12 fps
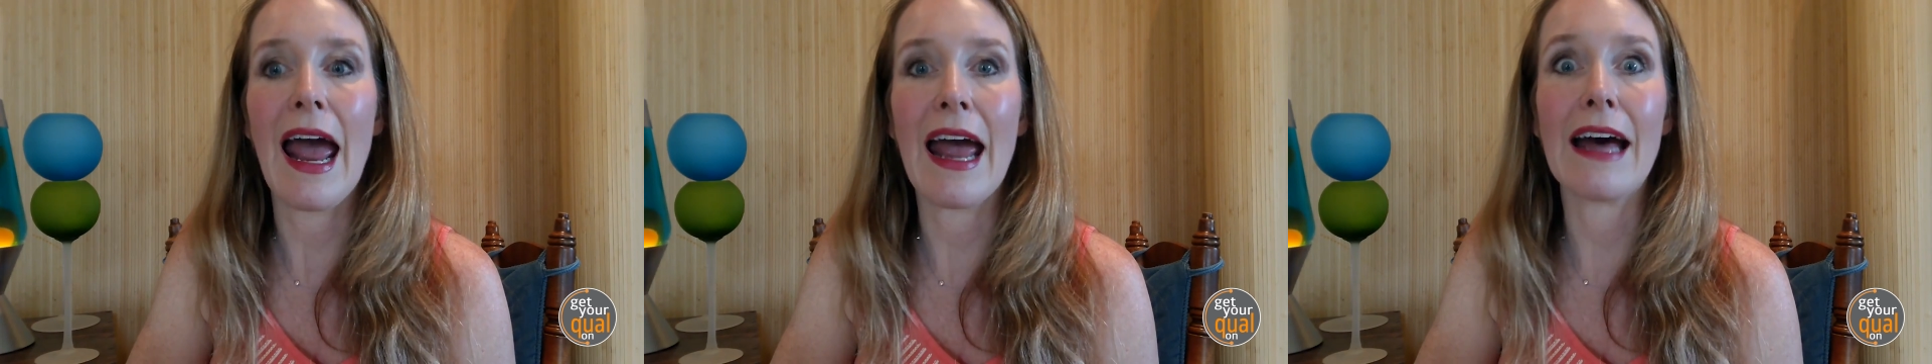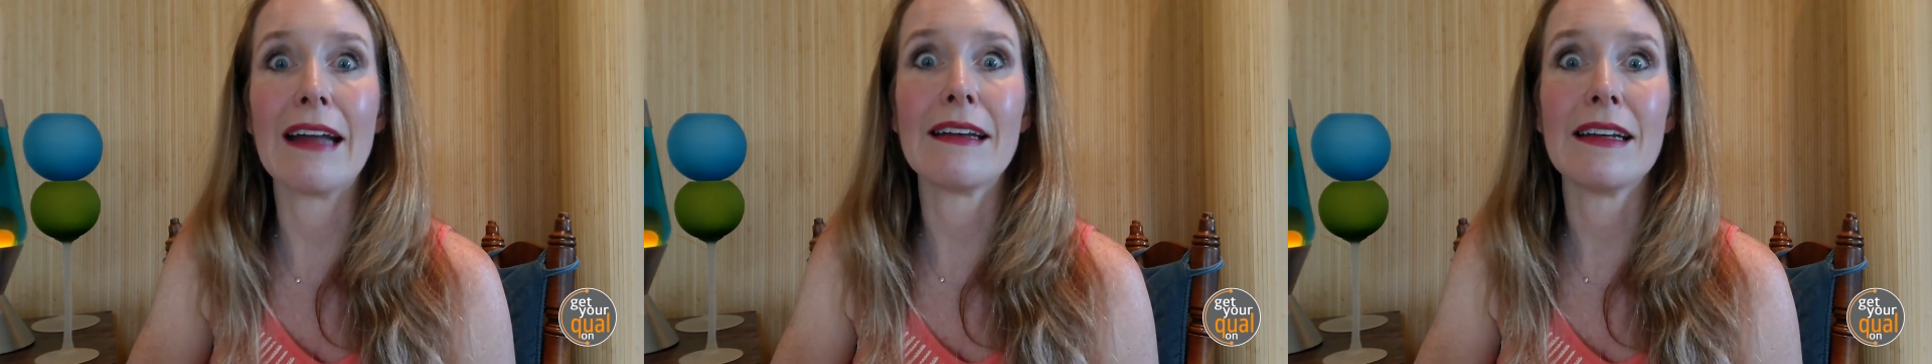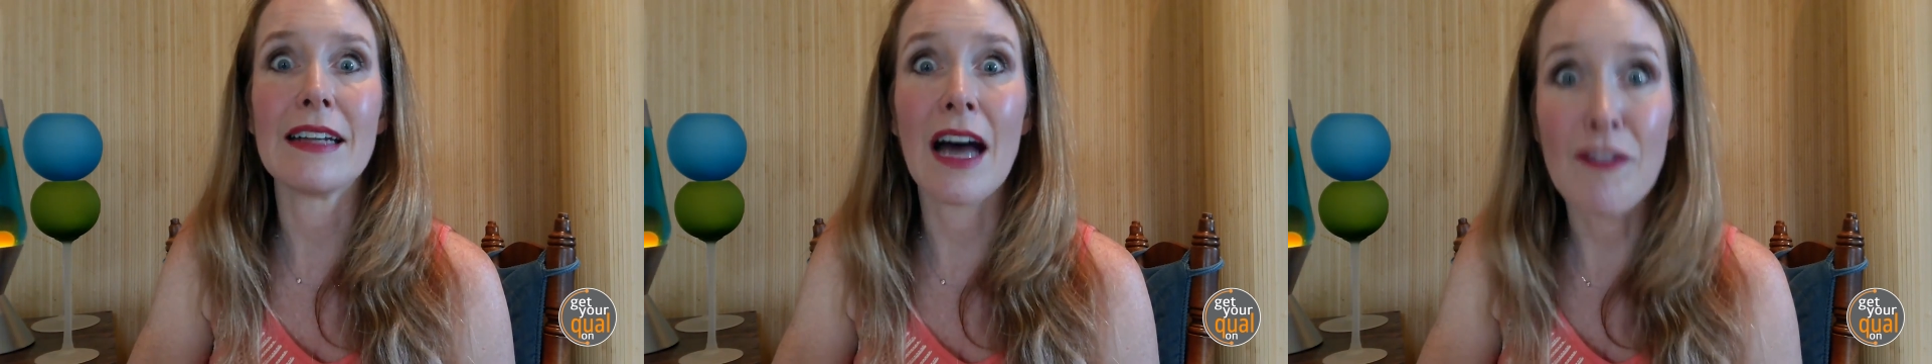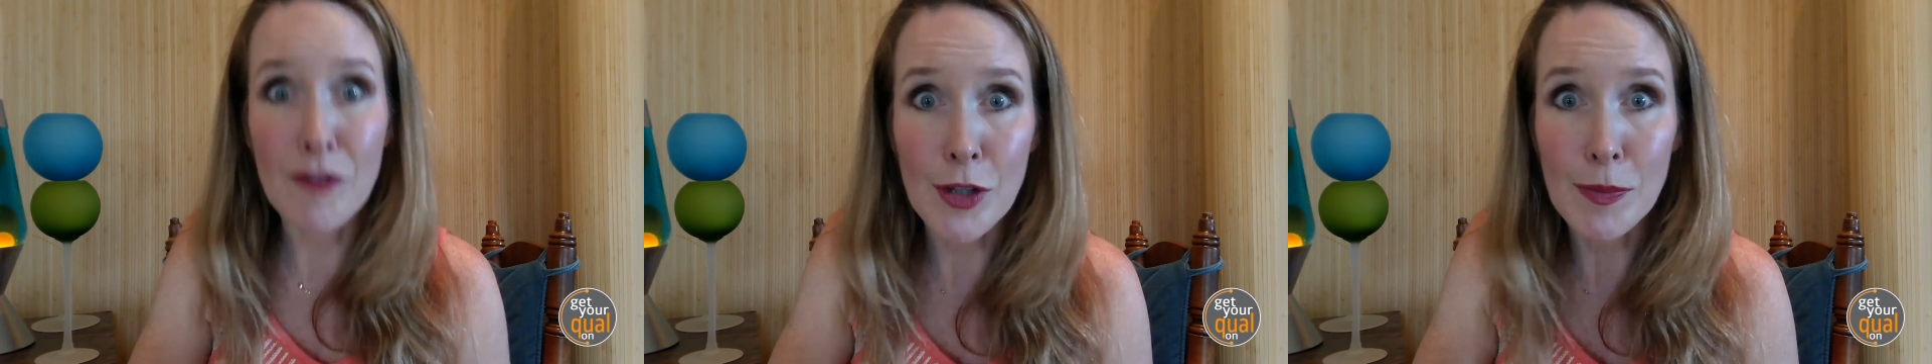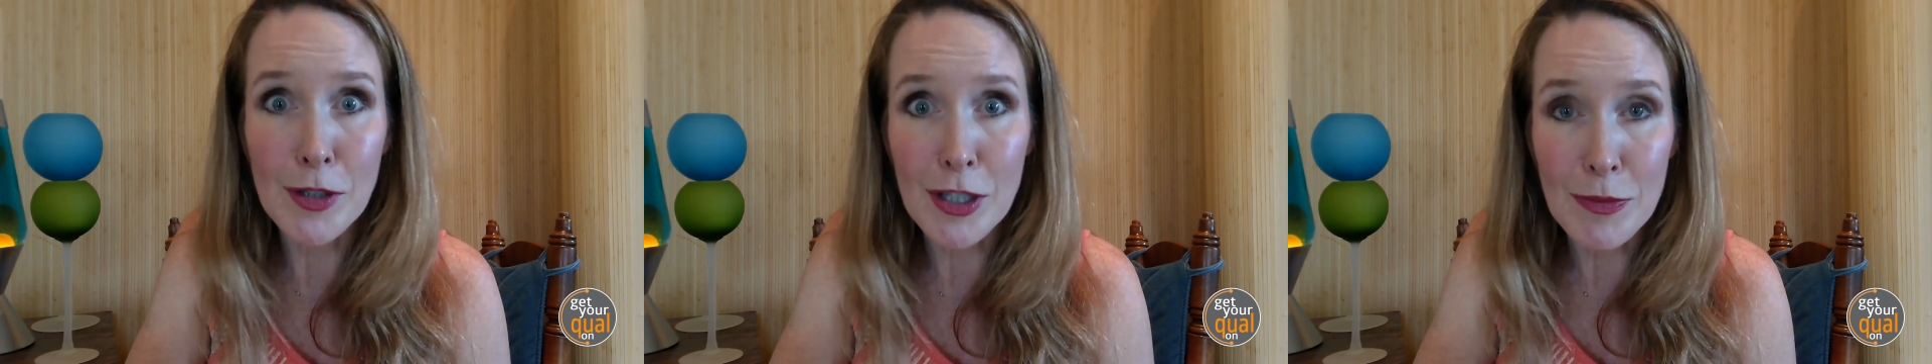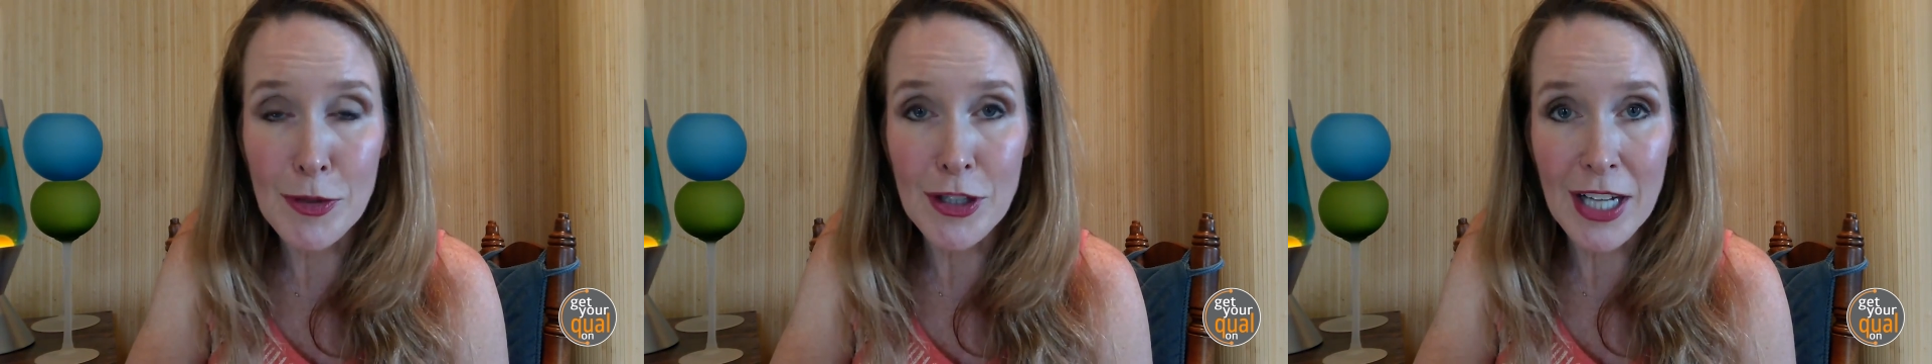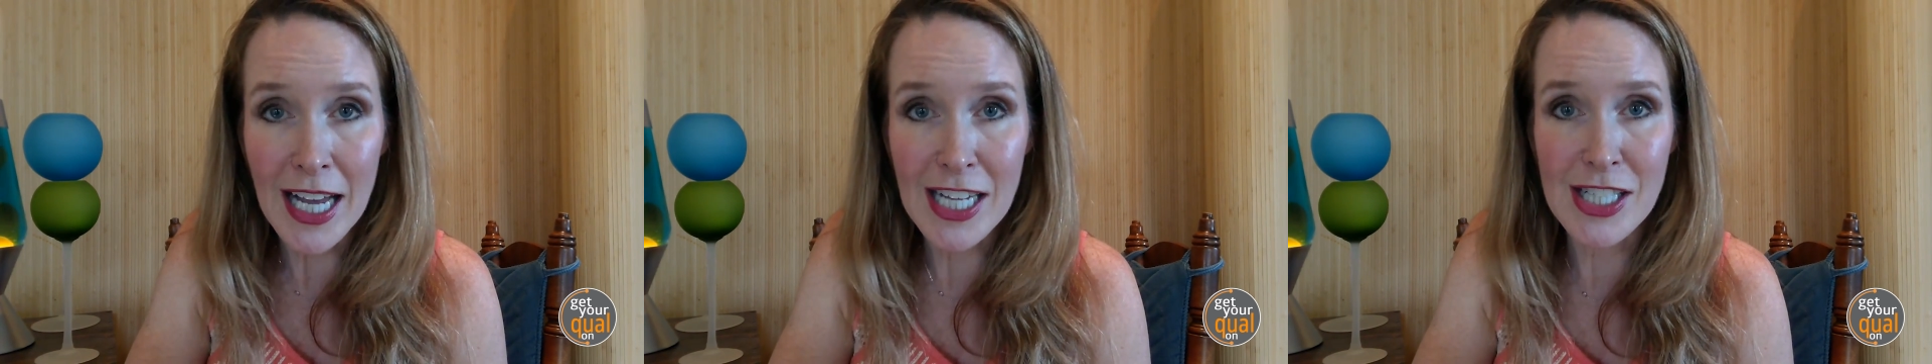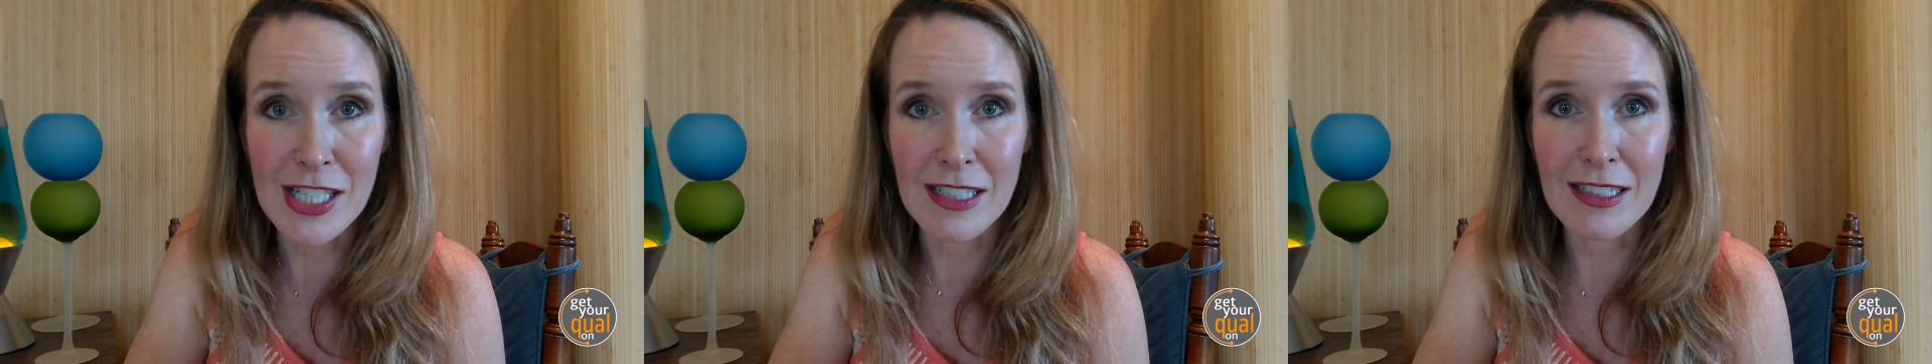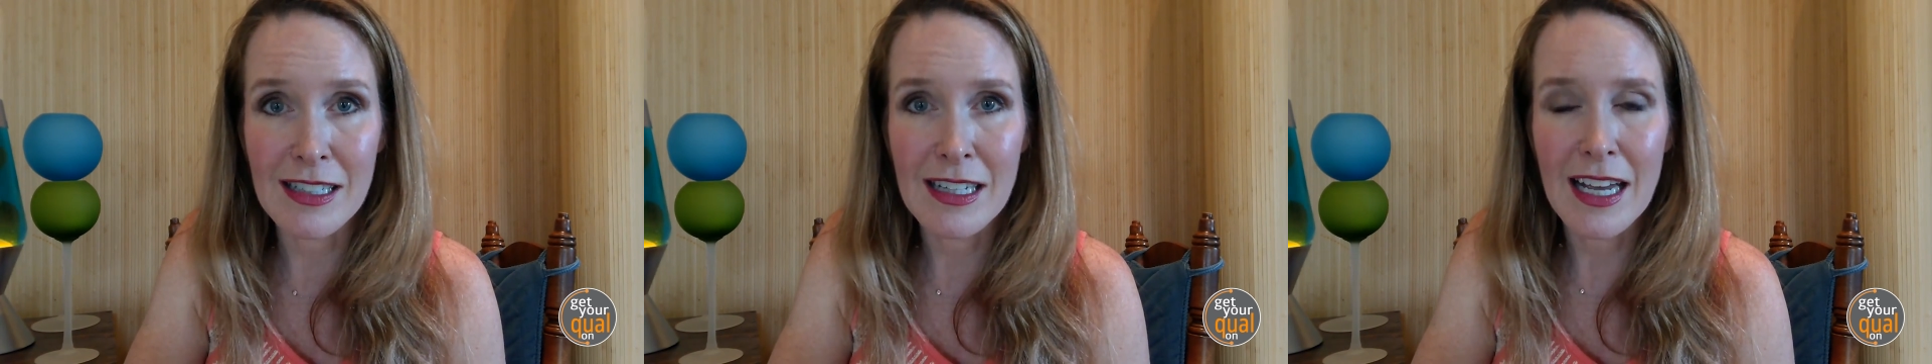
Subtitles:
and nonverbal communication.